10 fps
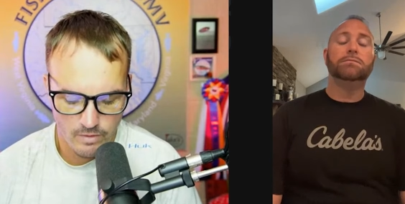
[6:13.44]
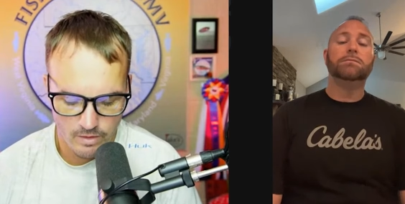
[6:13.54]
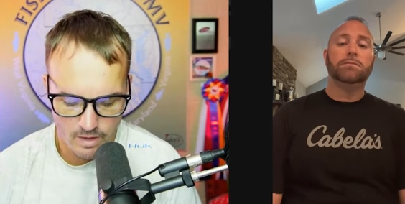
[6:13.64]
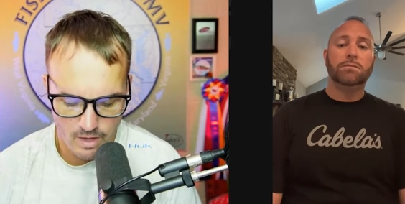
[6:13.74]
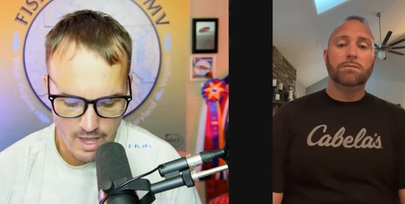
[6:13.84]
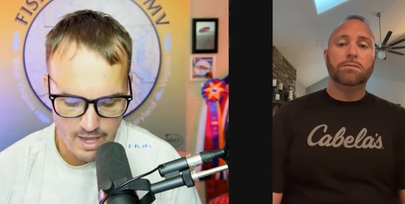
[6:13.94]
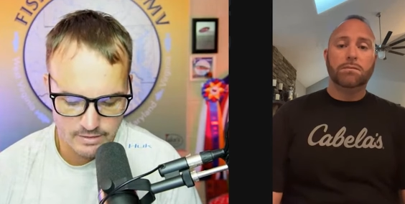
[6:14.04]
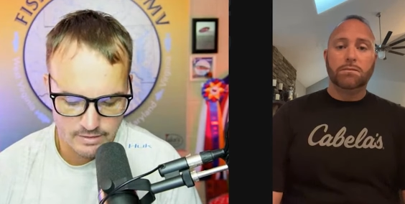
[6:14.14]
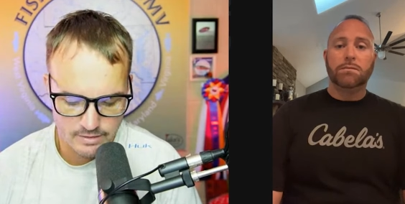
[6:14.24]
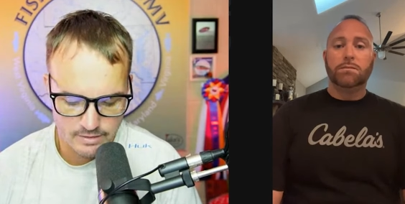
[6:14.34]

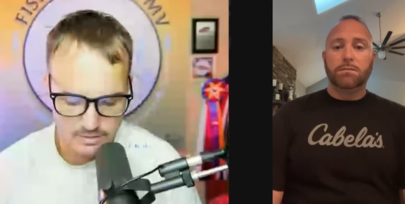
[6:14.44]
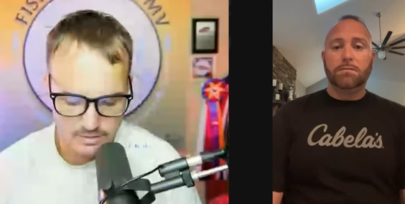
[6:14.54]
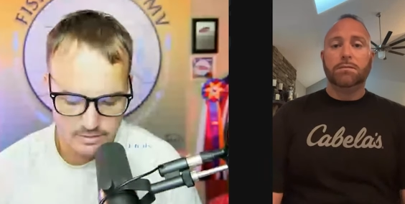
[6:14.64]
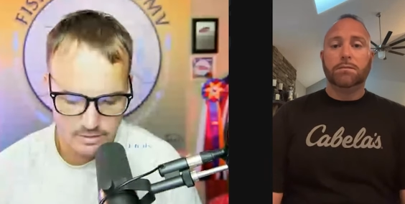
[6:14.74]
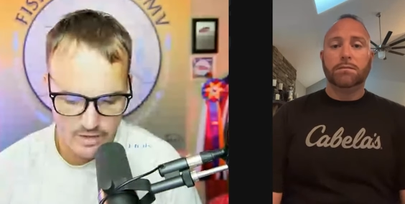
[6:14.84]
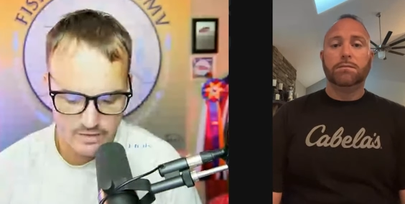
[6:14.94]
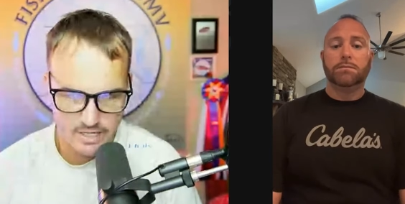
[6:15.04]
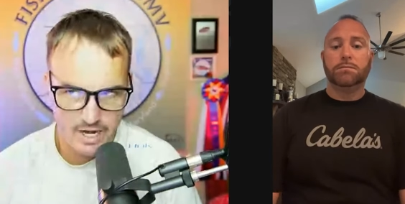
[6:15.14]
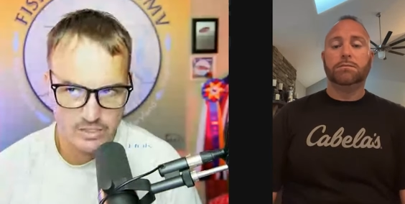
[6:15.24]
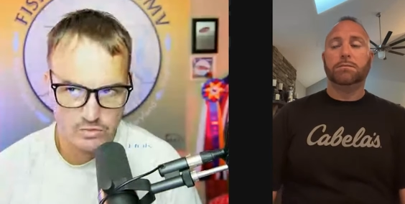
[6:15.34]
Speaker 1: And, okay, the
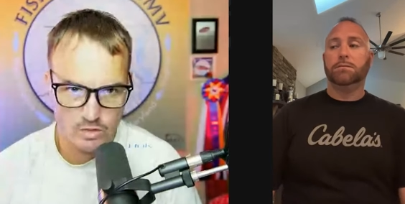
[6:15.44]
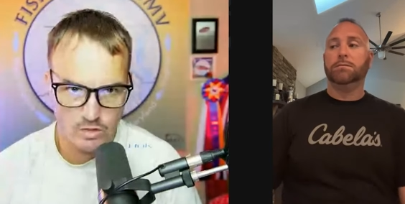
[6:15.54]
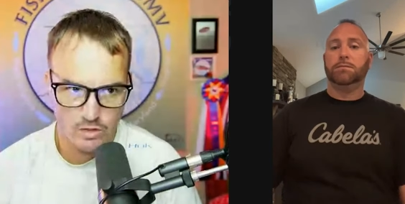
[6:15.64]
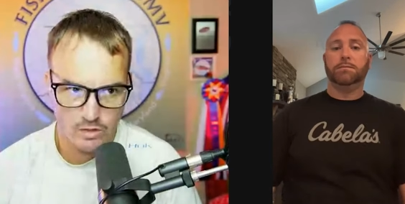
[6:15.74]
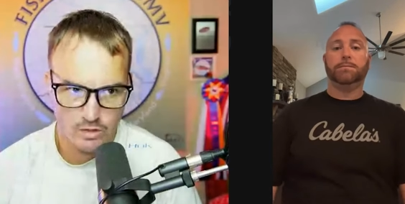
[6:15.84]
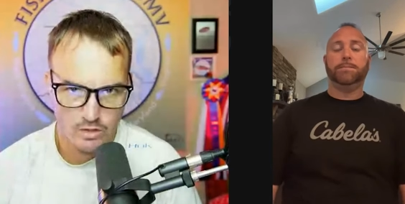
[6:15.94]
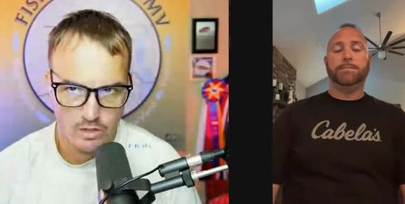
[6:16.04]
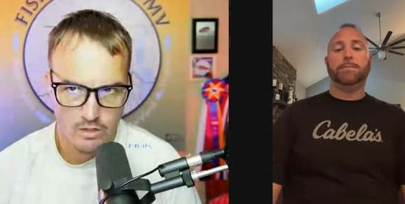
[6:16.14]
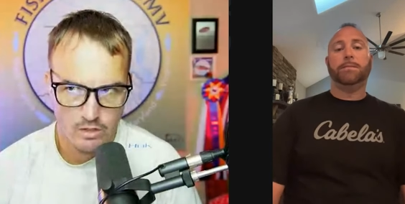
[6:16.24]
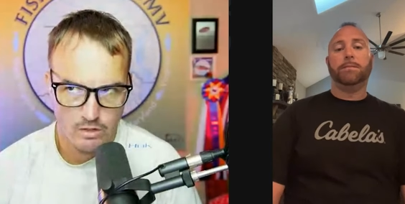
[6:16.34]
tide's wrong.
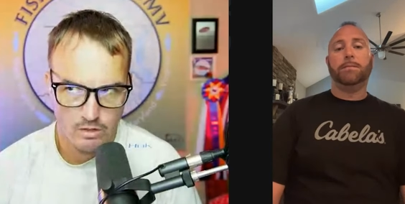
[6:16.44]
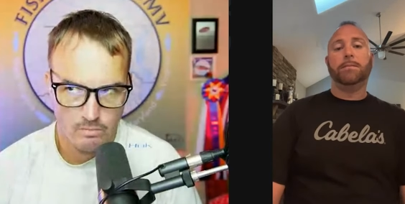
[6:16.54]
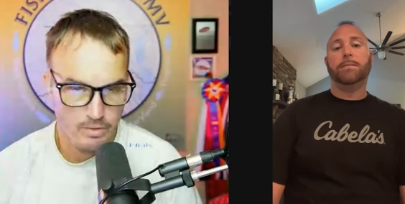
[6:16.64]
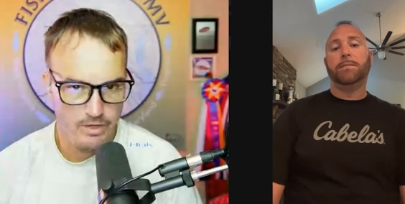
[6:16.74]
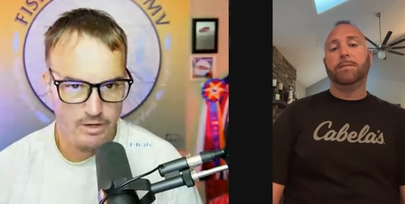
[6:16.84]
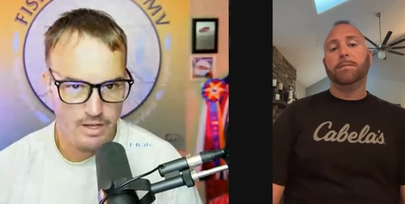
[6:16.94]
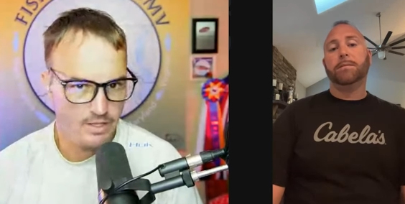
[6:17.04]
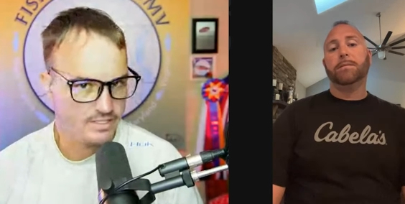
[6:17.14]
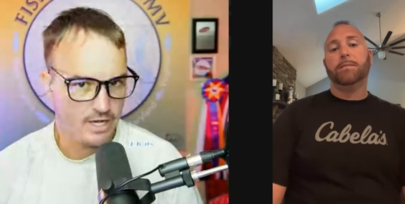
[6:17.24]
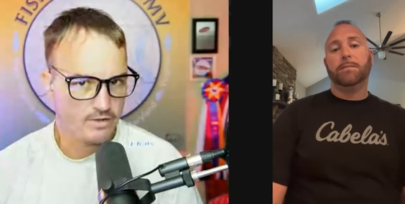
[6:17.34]
But
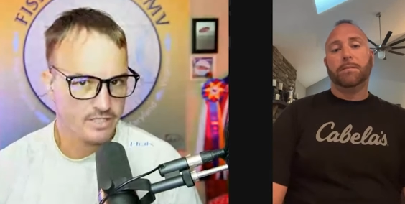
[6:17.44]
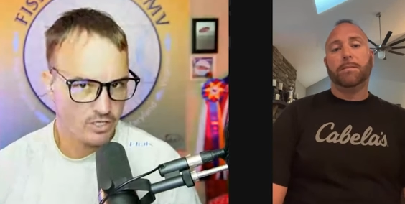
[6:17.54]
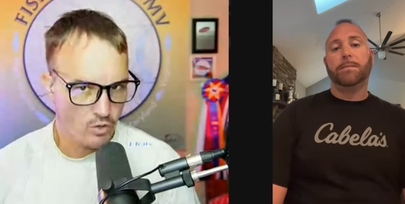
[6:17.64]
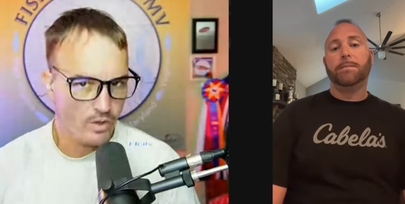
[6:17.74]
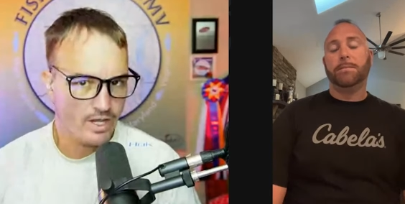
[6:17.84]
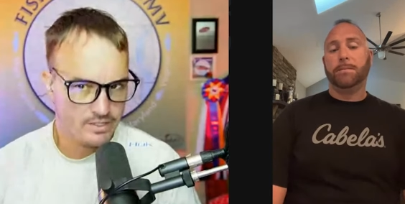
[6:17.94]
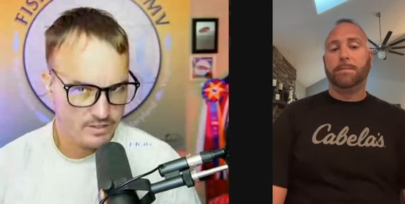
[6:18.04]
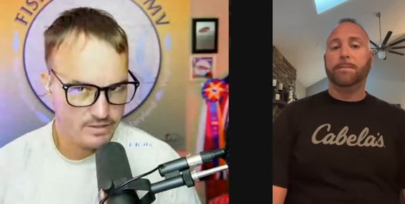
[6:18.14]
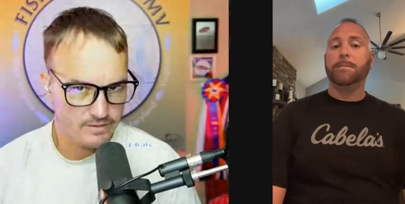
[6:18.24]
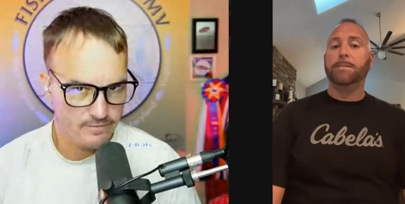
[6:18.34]
it sounds like going
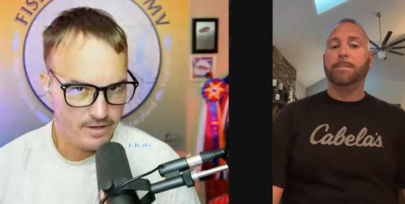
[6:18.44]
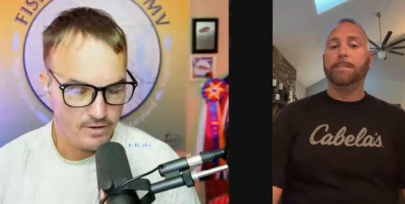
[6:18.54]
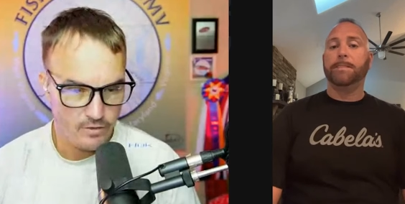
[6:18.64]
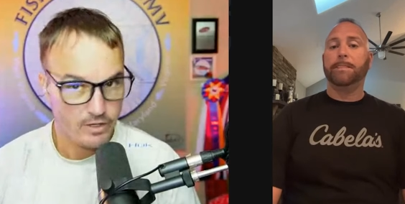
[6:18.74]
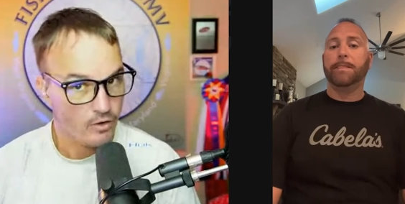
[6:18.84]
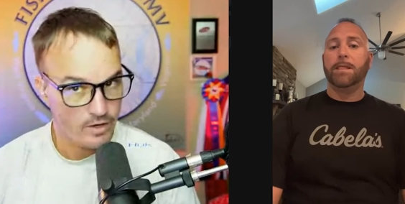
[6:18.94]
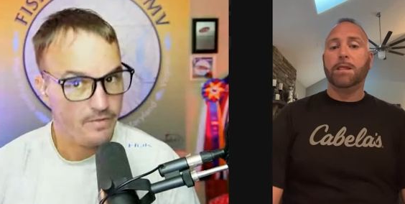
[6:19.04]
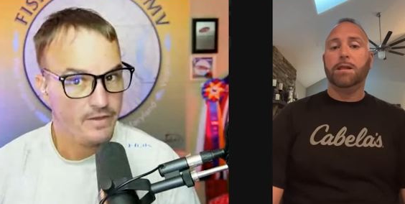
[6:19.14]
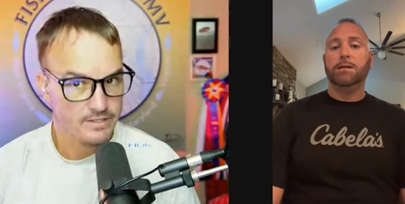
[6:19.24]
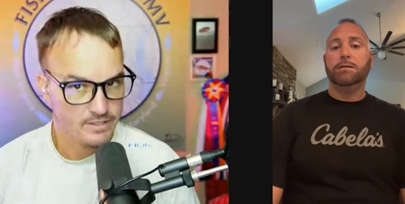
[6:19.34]
into this event, you're like, okay,
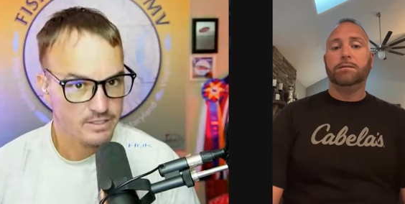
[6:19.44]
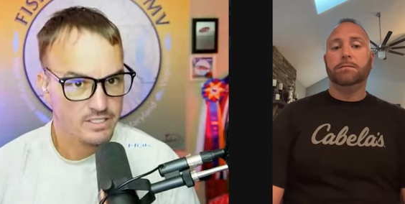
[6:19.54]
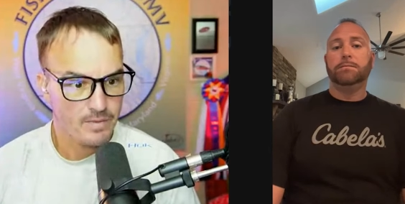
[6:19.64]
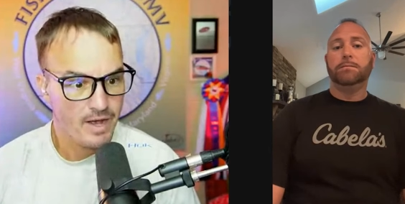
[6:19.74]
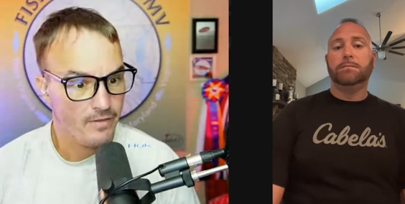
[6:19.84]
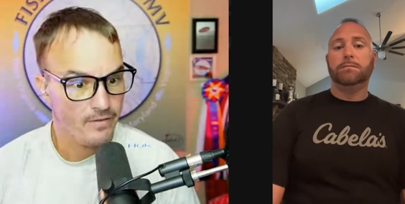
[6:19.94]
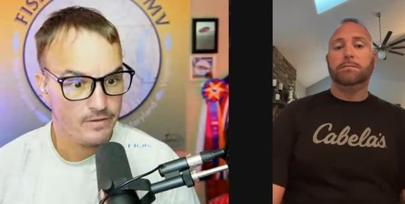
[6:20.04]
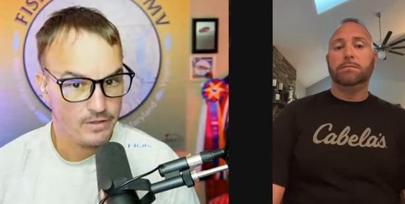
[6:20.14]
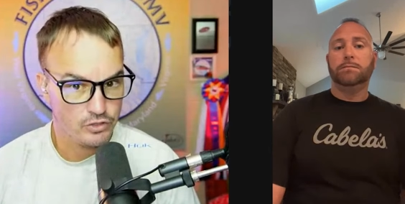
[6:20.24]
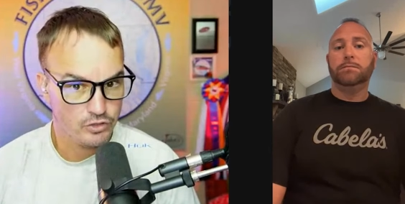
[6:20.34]
this is a spot
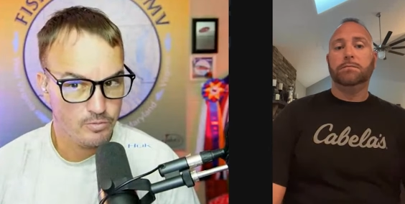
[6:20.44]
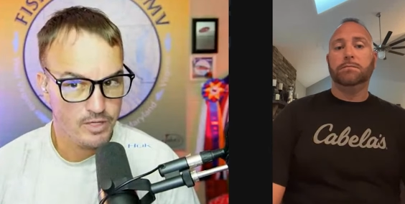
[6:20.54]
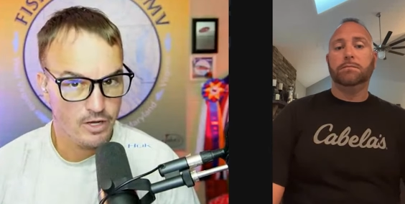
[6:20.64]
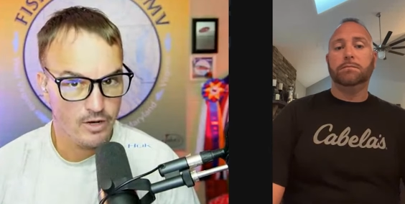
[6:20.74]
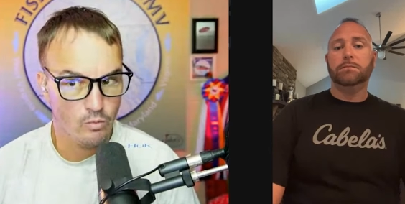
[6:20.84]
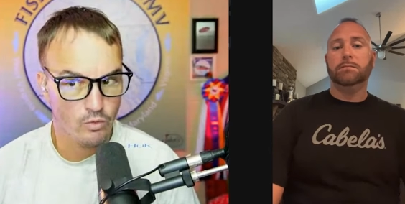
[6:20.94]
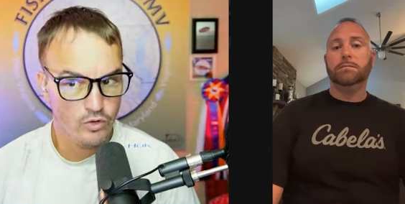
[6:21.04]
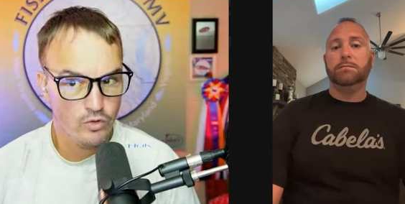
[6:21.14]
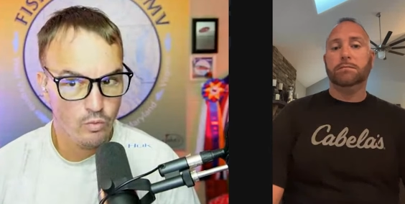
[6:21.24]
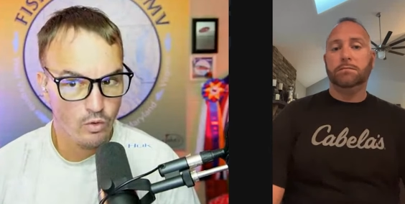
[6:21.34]
that this should be on. Were
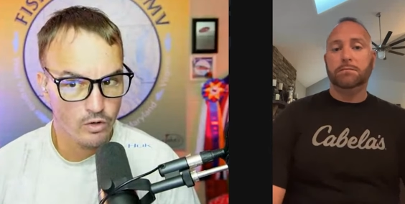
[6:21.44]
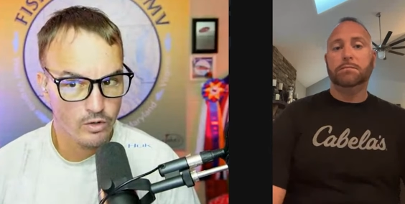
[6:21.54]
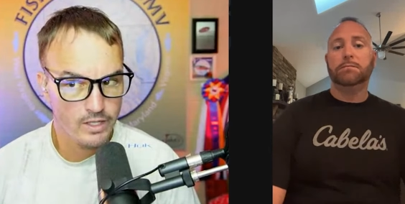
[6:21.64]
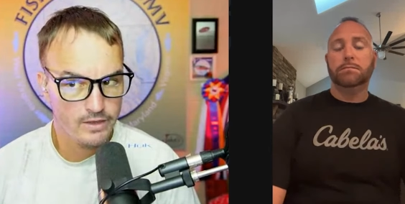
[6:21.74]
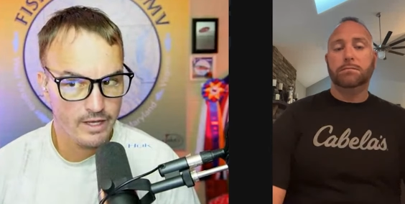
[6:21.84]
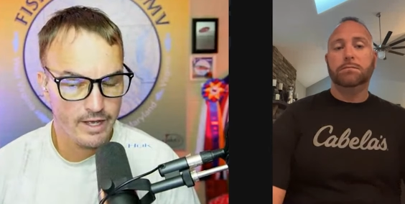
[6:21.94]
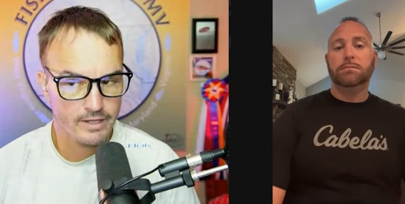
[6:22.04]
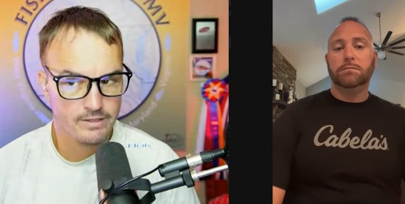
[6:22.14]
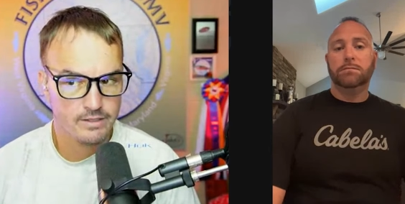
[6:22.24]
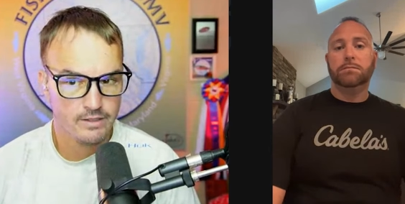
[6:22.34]
you worried that,